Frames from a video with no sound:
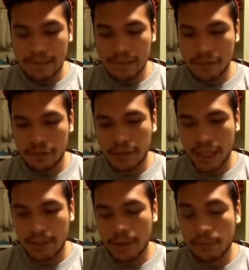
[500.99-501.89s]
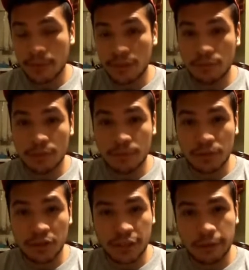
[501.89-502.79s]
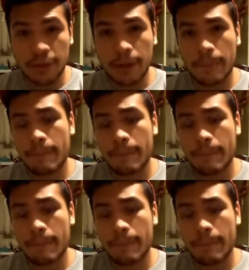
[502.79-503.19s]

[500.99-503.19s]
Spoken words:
issue that came up was machinery.